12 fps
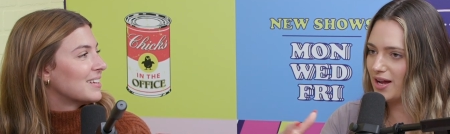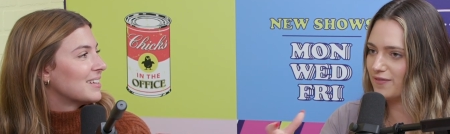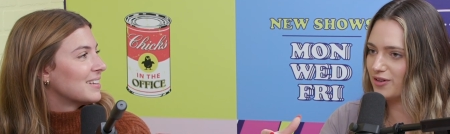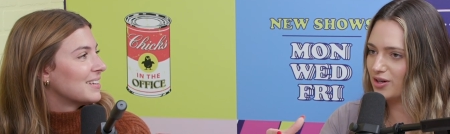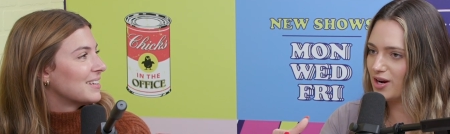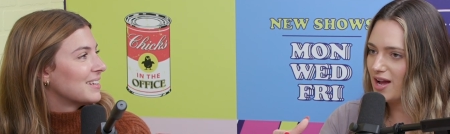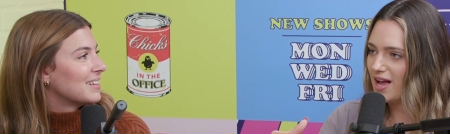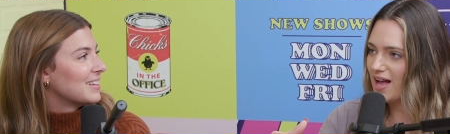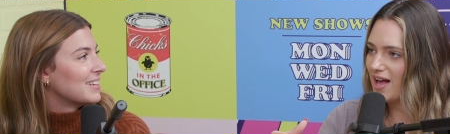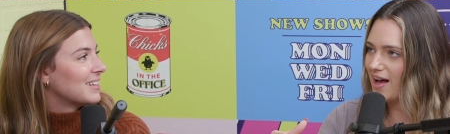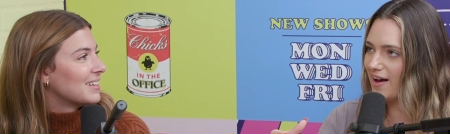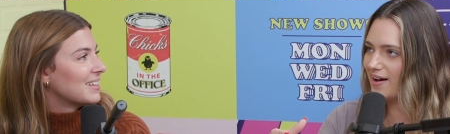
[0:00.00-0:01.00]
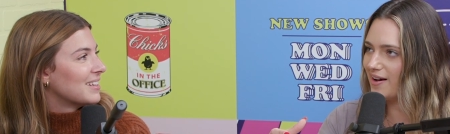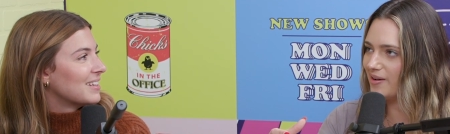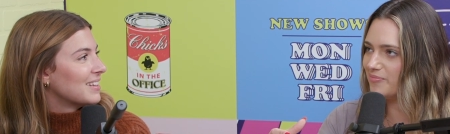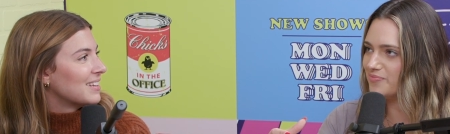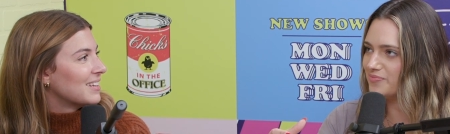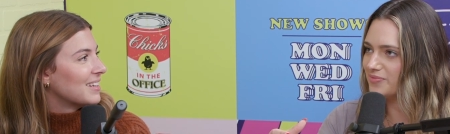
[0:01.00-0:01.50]
Speaker 1: whatever.
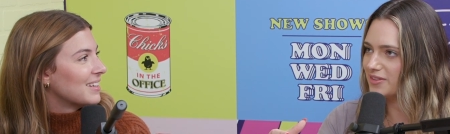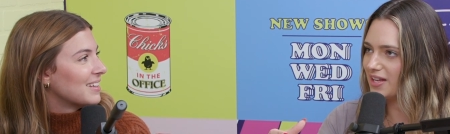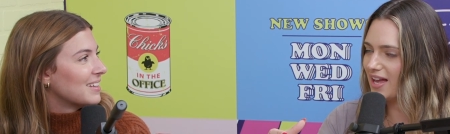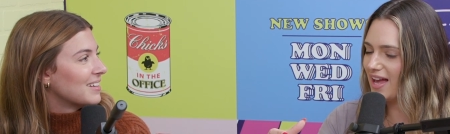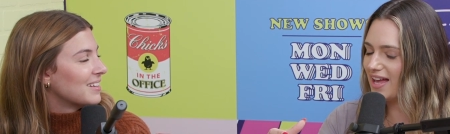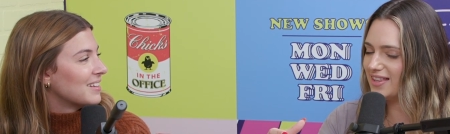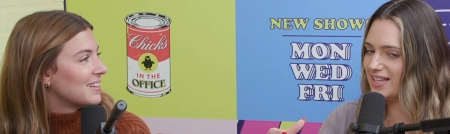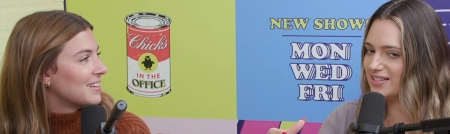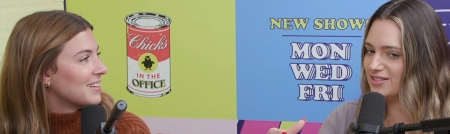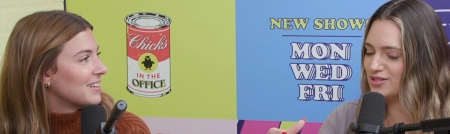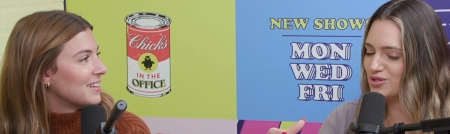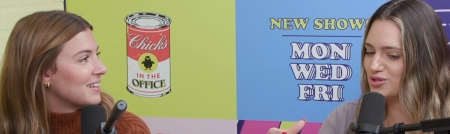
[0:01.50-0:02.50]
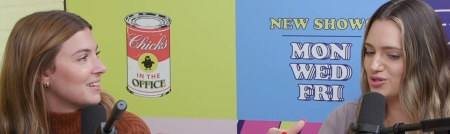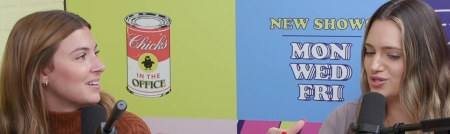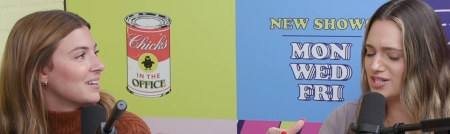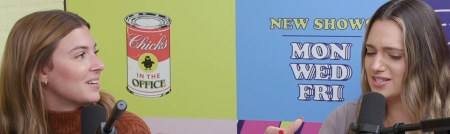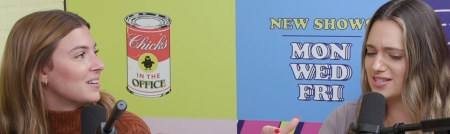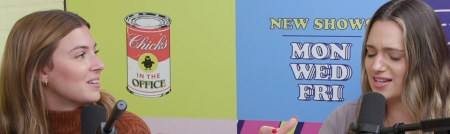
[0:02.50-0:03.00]
Um, and then
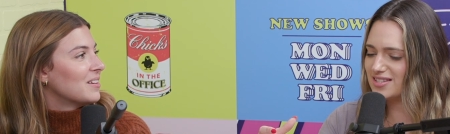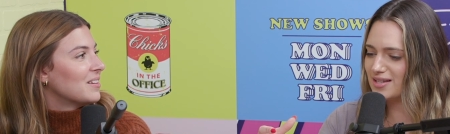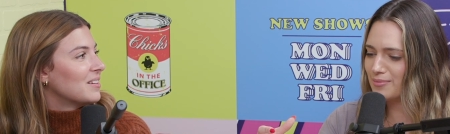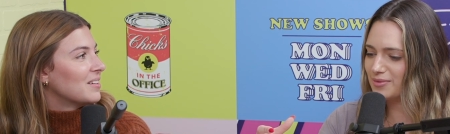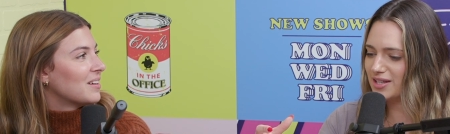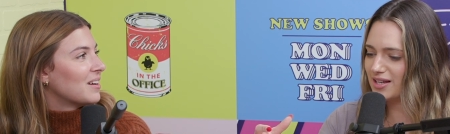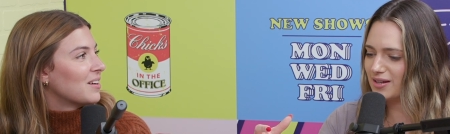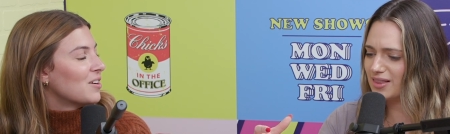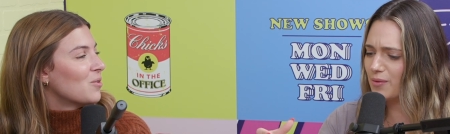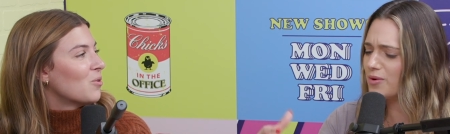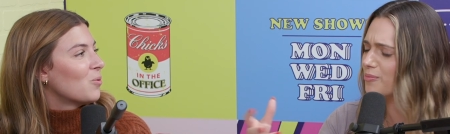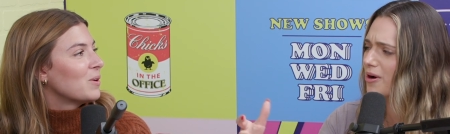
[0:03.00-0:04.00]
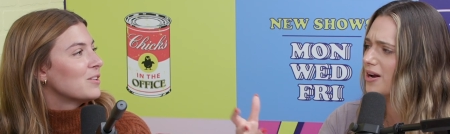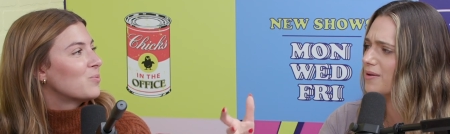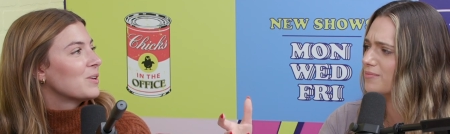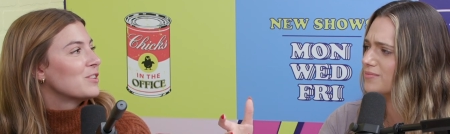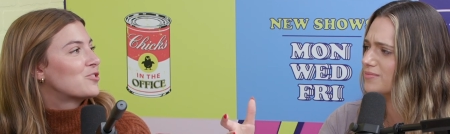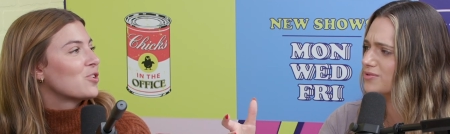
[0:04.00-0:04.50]
she said something, and then we well, brought we,
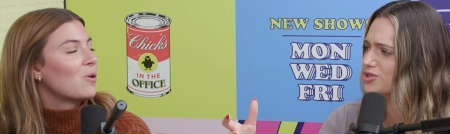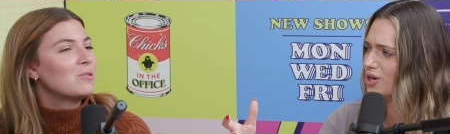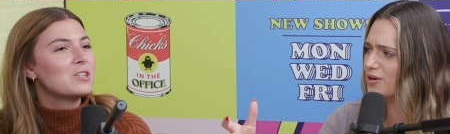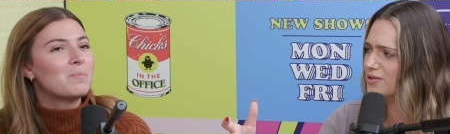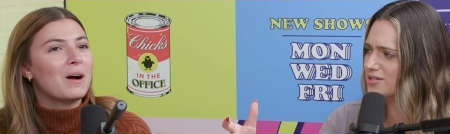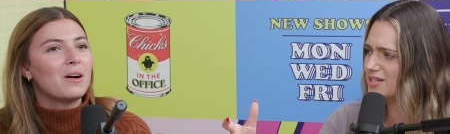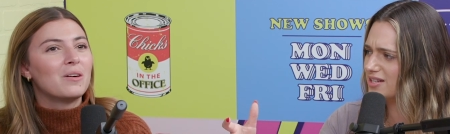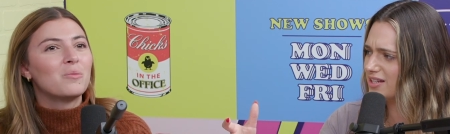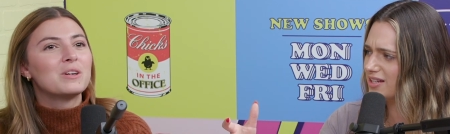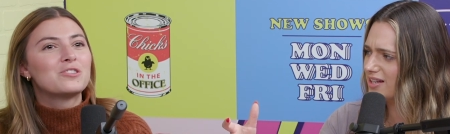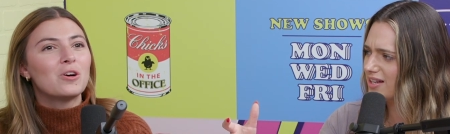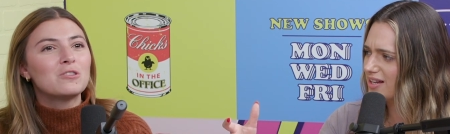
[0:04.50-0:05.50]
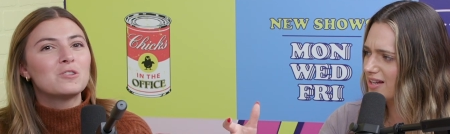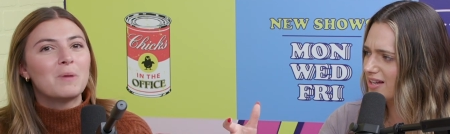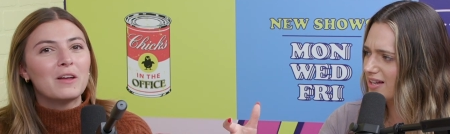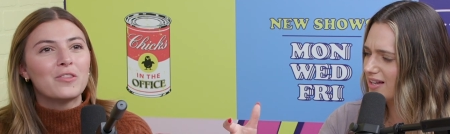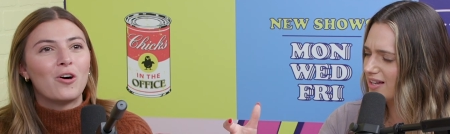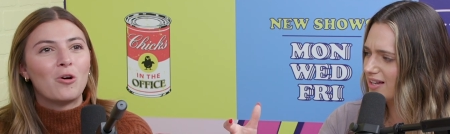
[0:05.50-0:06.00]
up we joked Jersey. about we joked
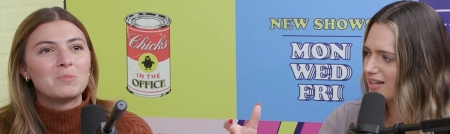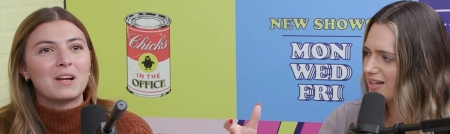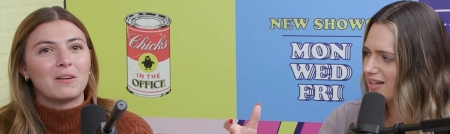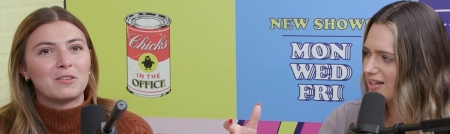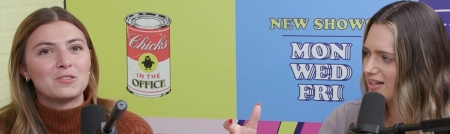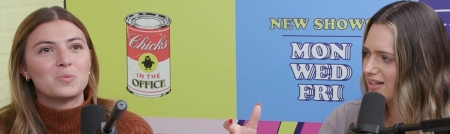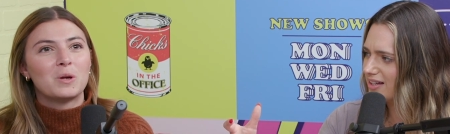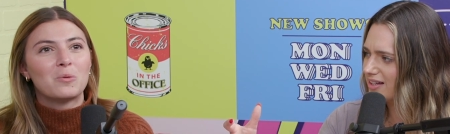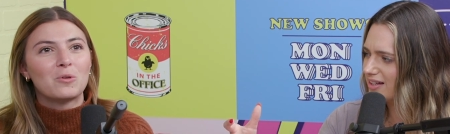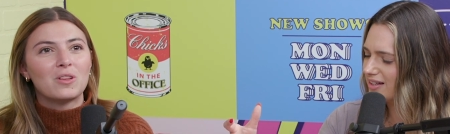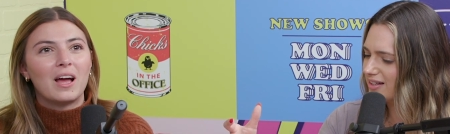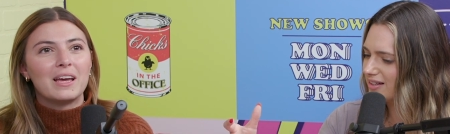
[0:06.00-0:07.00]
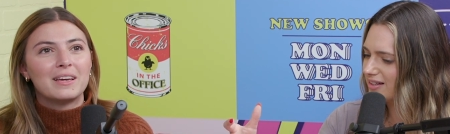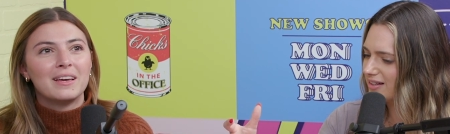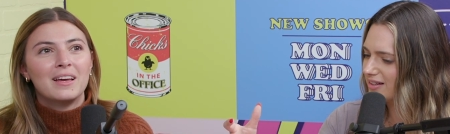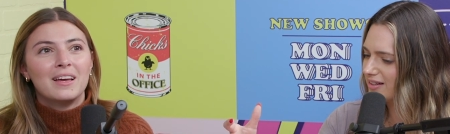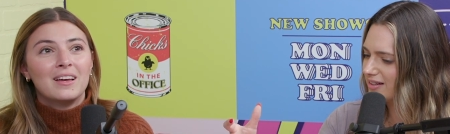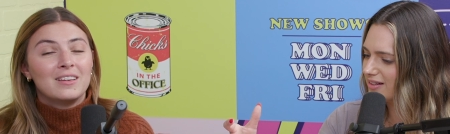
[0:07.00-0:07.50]
Speaker 2: about the hometown because we were like
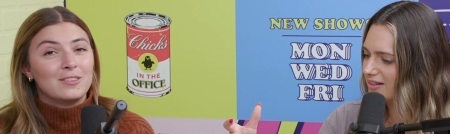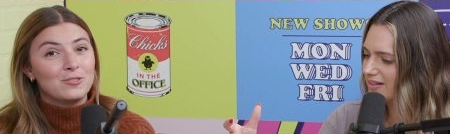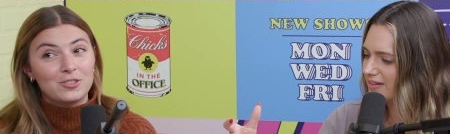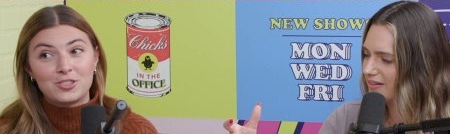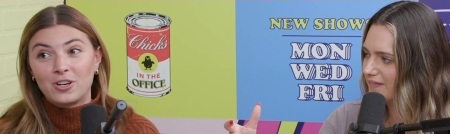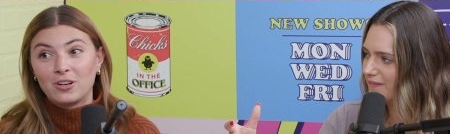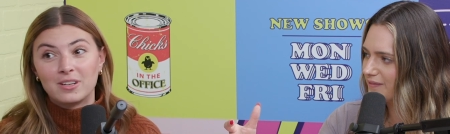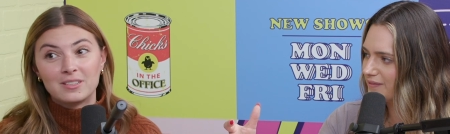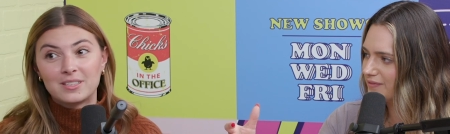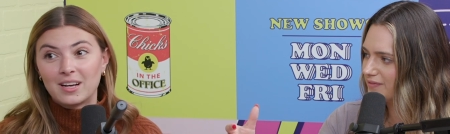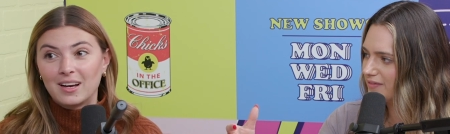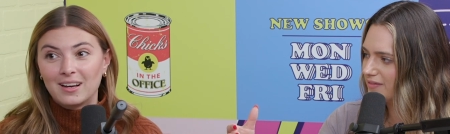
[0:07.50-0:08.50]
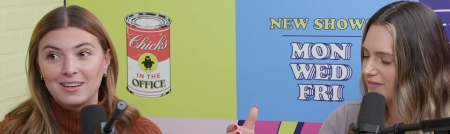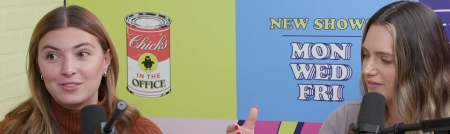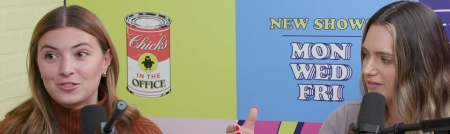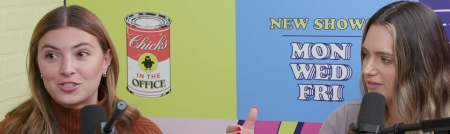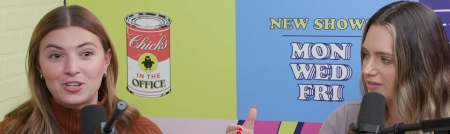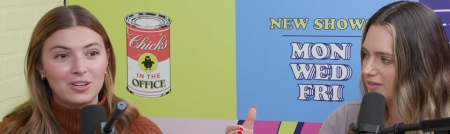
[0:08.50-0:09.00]
you just couldn't uh,
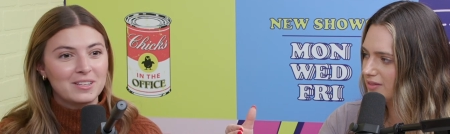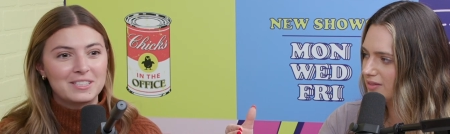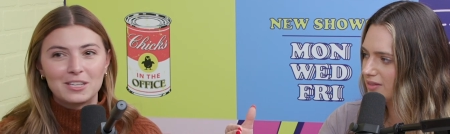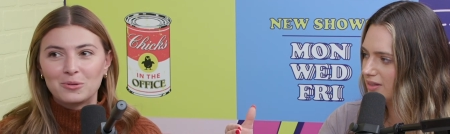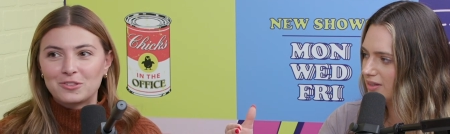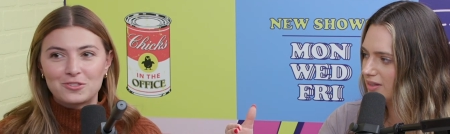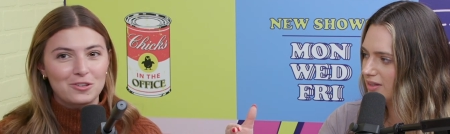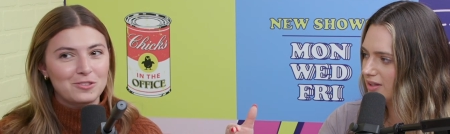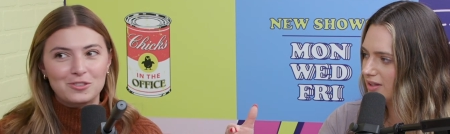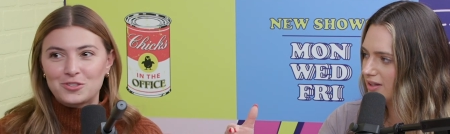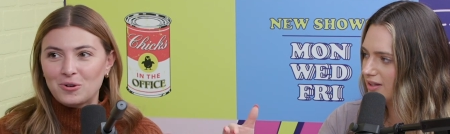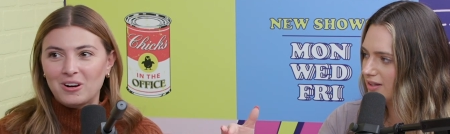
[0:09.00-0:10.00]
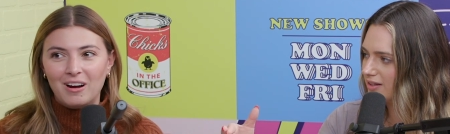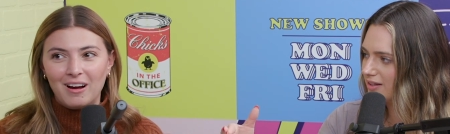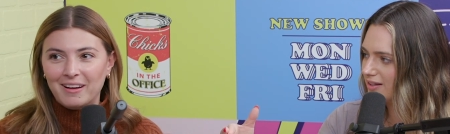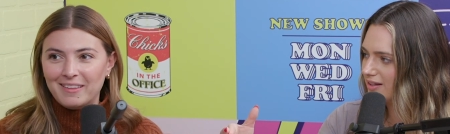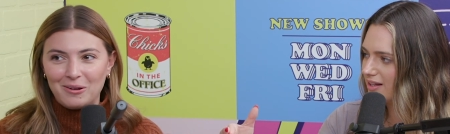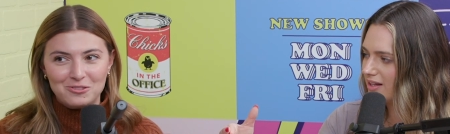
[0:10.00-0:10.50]
you just couldn't deal with the Jersey Shore,
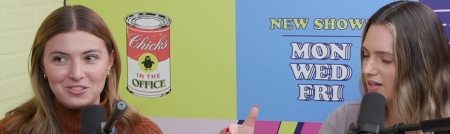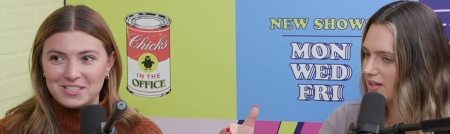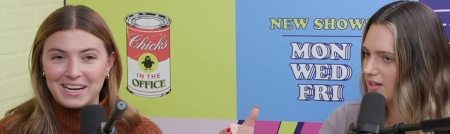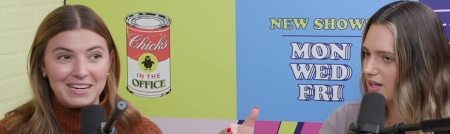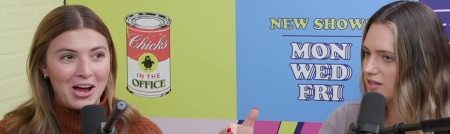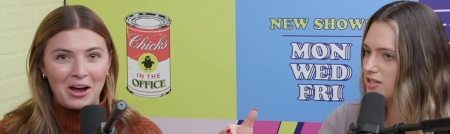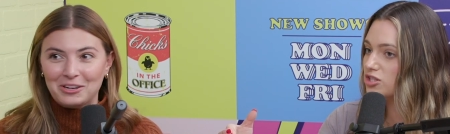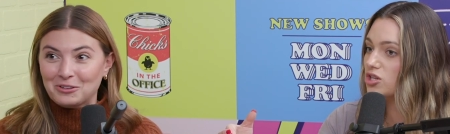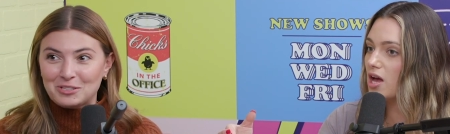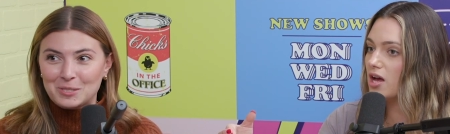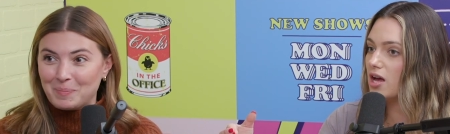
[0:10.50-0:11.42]
huh? That was just like not then, your